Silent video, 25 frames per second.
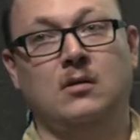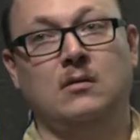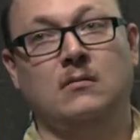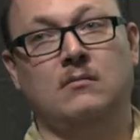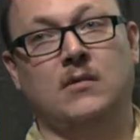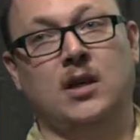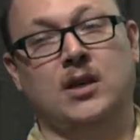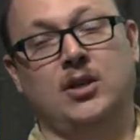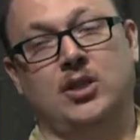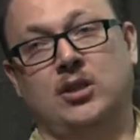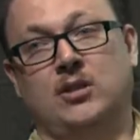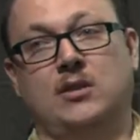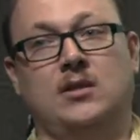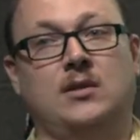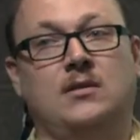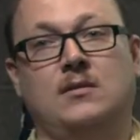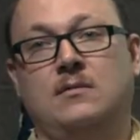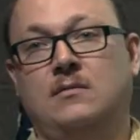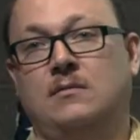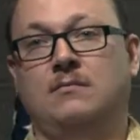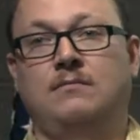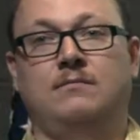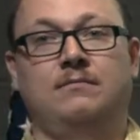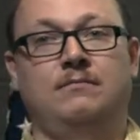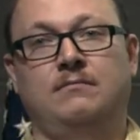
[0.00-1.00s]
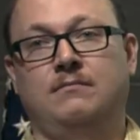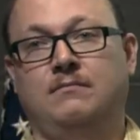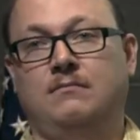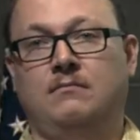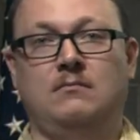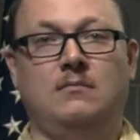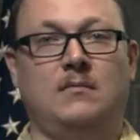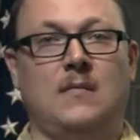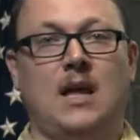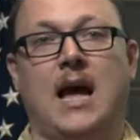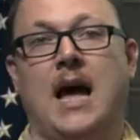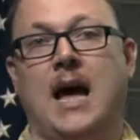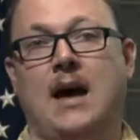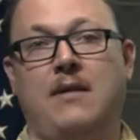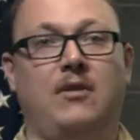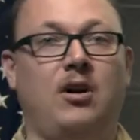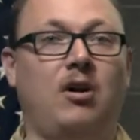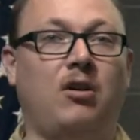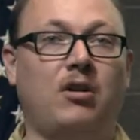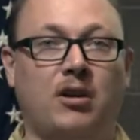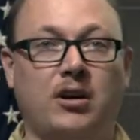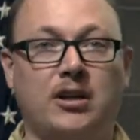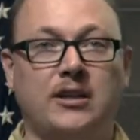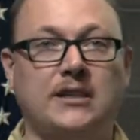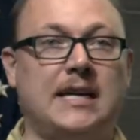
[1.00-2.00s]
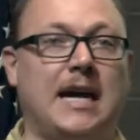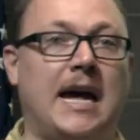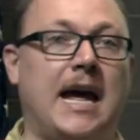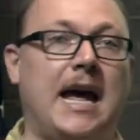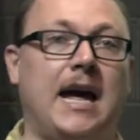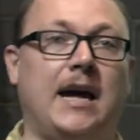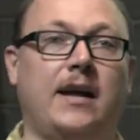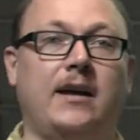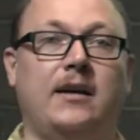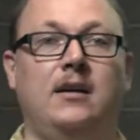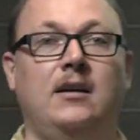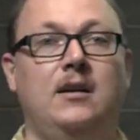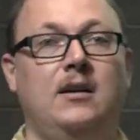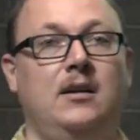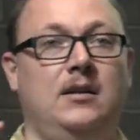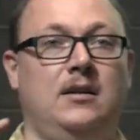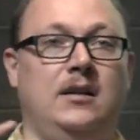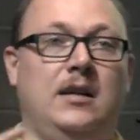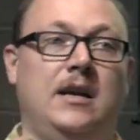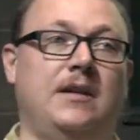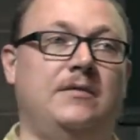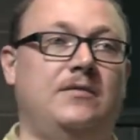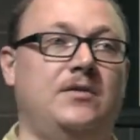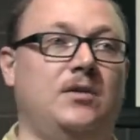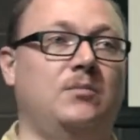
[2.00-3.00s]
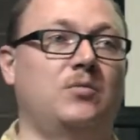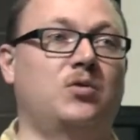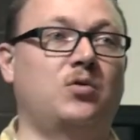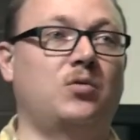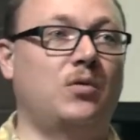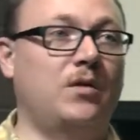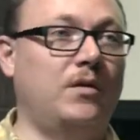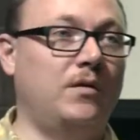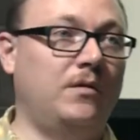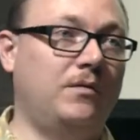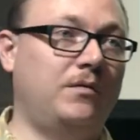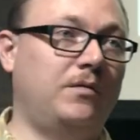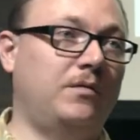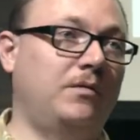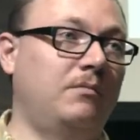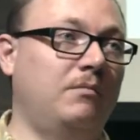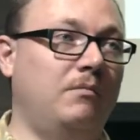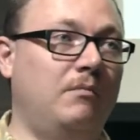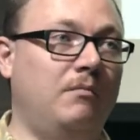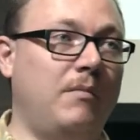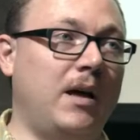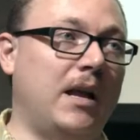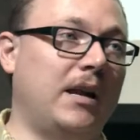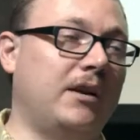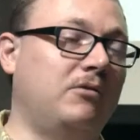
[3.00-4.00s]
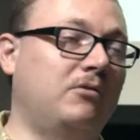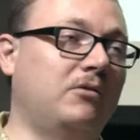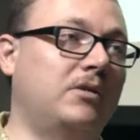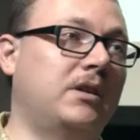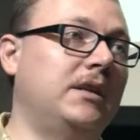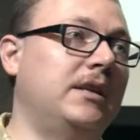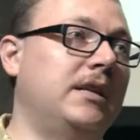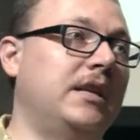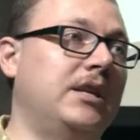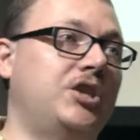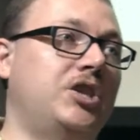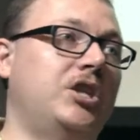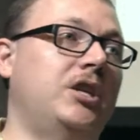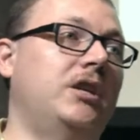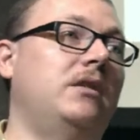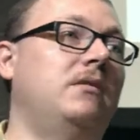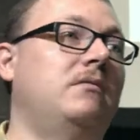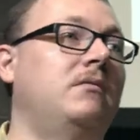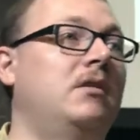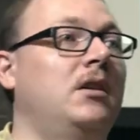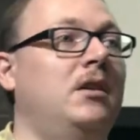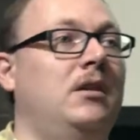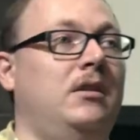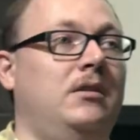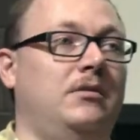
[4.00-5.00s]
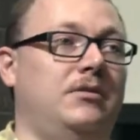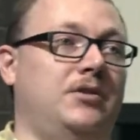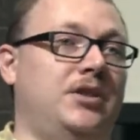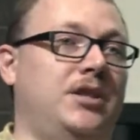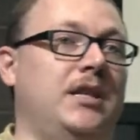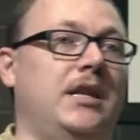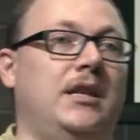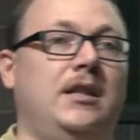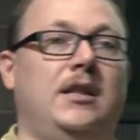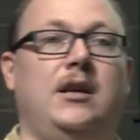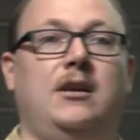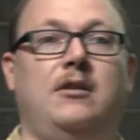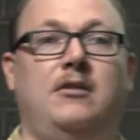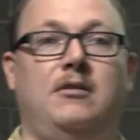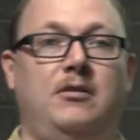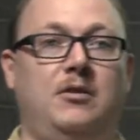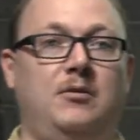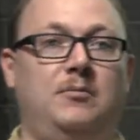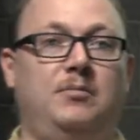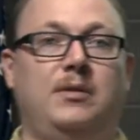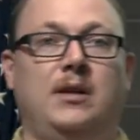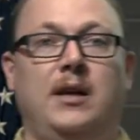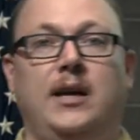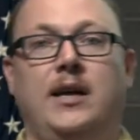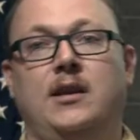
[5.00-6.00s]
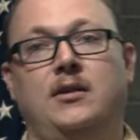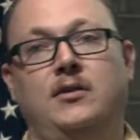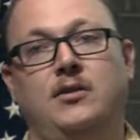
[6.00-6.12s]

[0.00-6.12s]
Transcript: They just have a heart attack, they have some sort of medical condition, they're sitting there, they're playing